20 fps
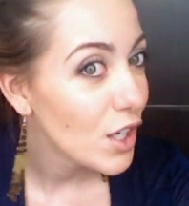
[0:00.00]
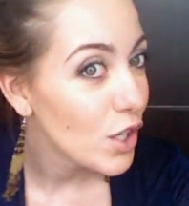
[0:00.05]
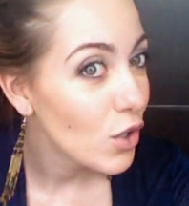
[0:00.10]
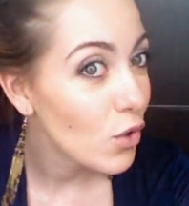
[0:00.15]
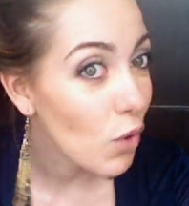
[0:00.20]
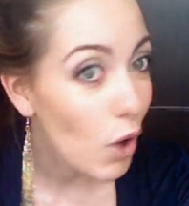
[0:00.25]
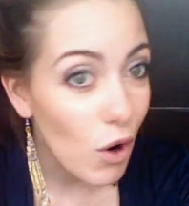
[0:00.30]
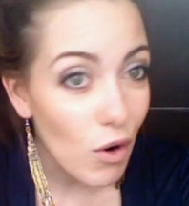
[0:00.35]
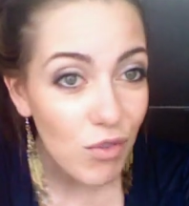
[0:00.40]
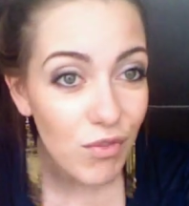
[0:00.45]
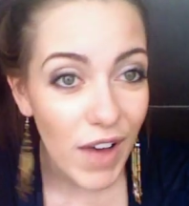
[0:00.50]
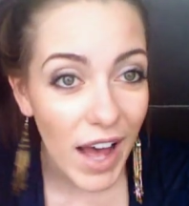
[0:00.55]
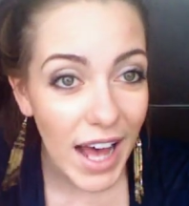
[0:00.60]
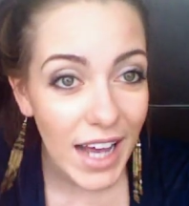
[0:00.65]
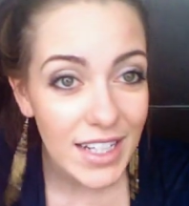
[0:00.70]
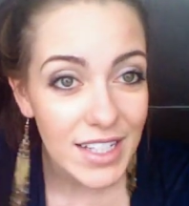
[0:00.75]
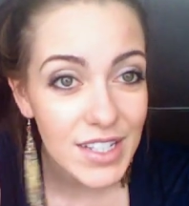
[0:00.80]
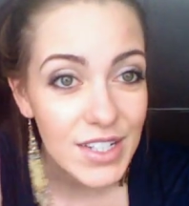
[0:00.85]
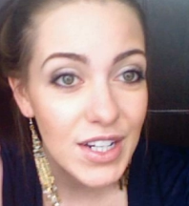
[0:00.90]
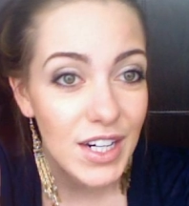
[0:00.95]
grow
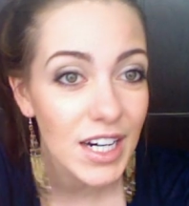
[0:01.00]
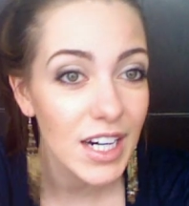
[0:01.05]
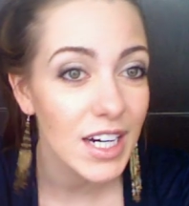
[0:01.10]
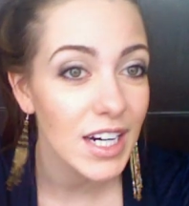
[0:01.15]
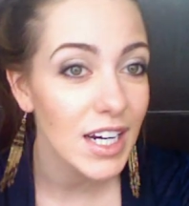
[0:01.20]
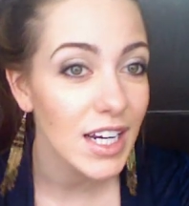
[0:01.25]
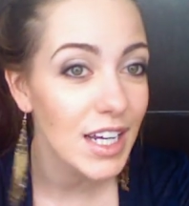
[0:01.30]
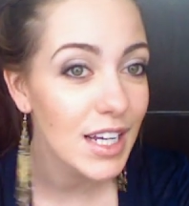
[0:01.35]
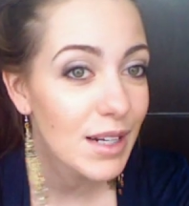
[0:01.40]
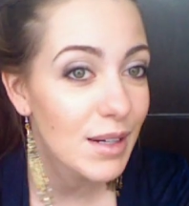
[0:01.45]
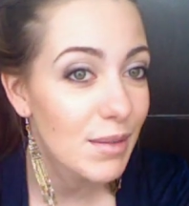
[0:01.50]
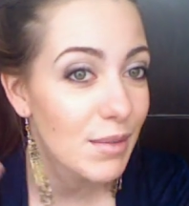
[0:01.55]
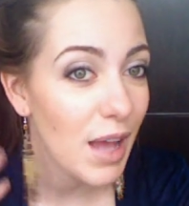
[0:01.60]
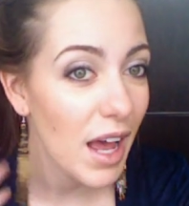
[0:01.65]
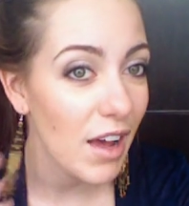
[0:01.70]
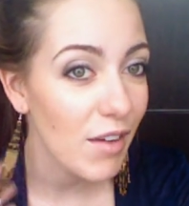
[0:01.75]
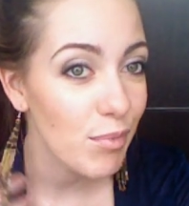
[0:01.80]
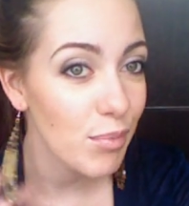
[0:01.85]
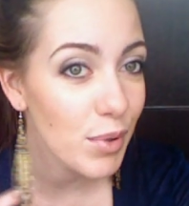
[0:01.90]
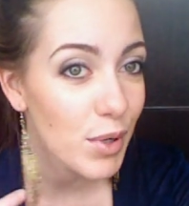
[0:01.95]
faster and
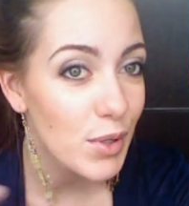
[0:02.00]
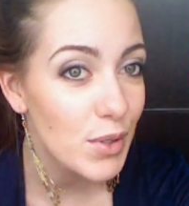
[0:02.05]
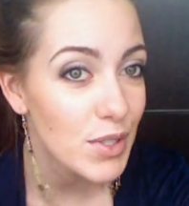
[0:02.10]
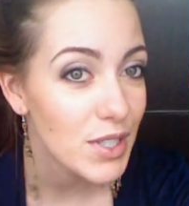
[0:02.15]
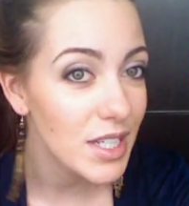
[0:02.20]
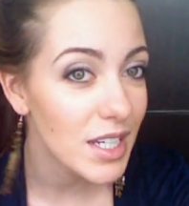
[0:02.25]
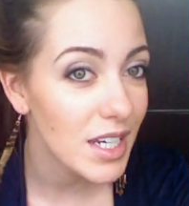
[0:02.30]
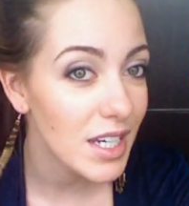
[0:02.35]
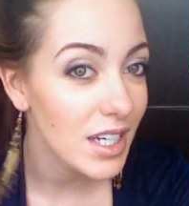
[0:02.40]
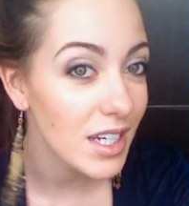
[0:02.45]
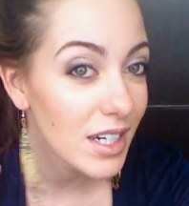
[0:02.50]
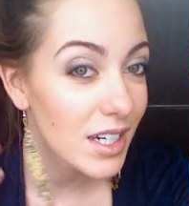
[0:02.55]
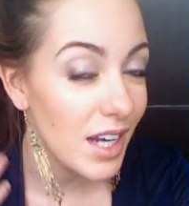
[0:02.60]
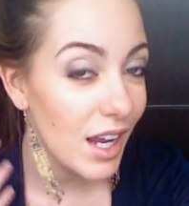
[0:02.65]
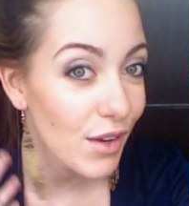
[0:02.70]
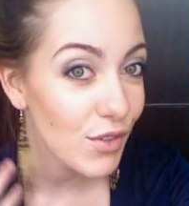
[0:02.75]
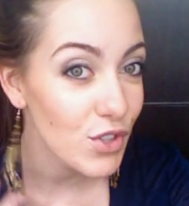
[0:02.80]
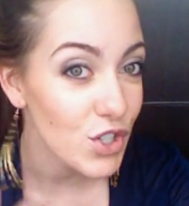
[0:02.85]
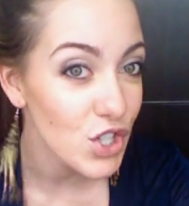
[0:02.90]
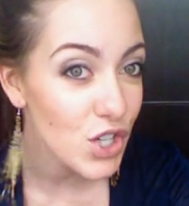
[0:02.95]
have protein and
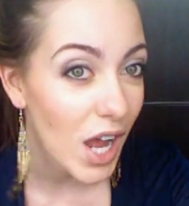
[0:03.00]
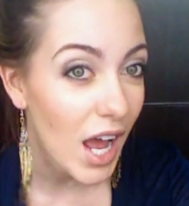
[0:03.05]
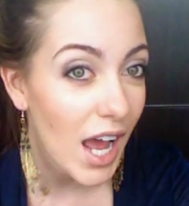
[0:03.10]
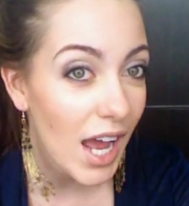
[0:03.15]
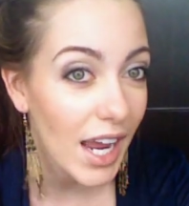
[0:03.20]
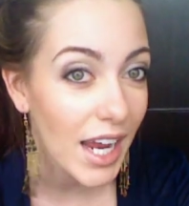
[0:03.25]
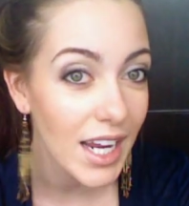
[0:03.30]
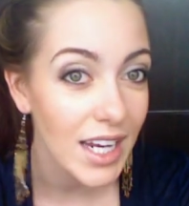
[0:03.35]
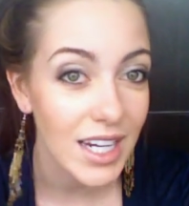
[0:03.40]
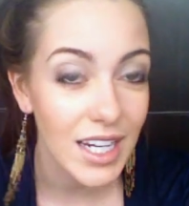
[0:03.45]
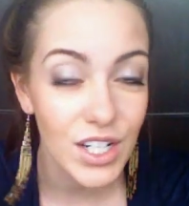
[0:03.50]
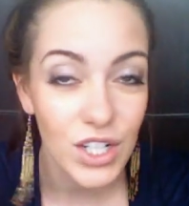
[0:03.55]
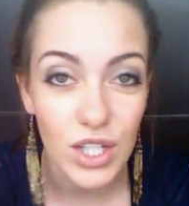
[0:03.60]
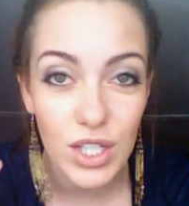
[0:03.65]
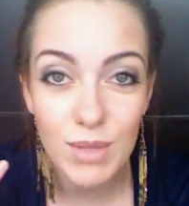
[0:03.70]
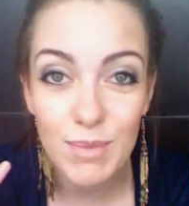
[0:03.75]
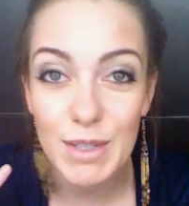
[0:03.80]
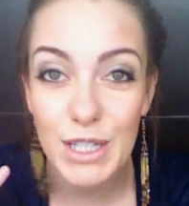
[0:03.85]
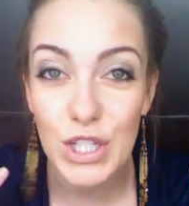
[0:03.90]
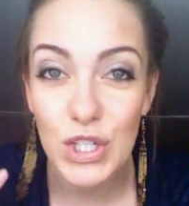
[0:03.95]
have shine and
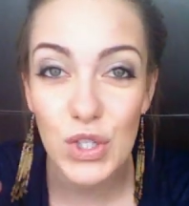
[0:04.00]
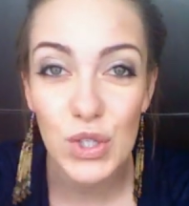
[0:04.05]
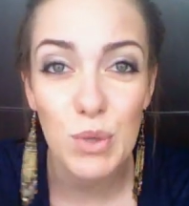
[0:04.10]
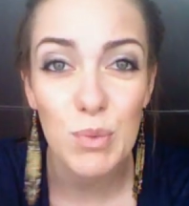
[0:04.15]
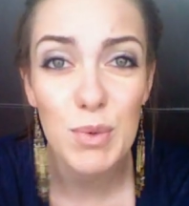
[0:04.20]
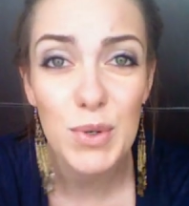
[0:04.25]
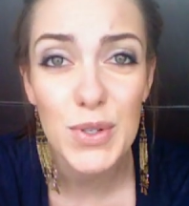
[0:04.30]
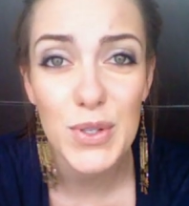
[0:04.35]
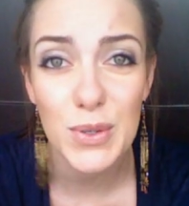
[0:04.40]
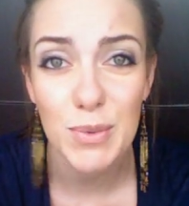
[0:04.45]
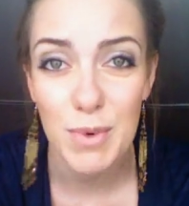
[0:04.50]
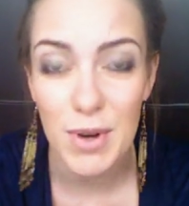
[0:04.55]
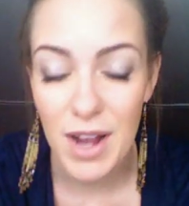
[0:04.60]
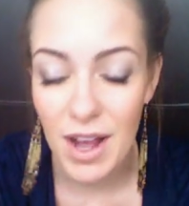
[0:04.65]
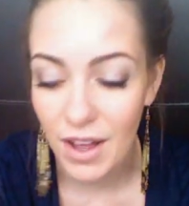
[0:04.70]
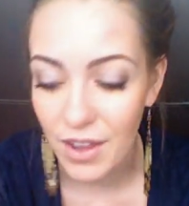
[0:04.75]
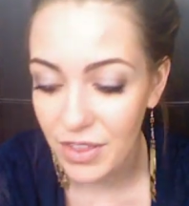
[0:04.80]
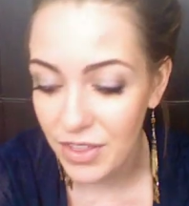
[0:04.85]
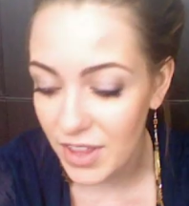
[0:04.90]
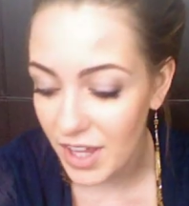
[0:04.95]
just be super, super
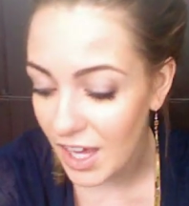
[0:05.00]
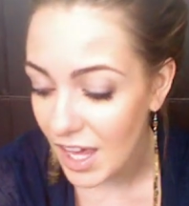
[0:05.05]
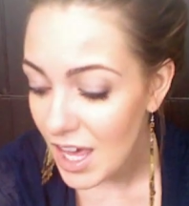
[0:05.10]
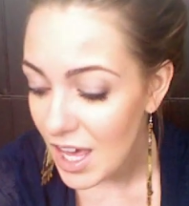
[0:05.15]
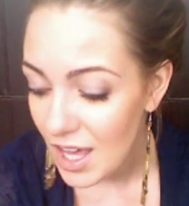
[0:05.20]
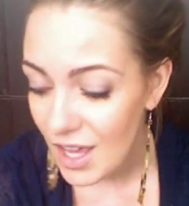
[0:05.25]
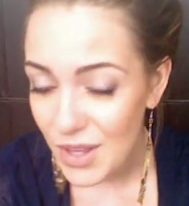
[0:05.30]
healthy.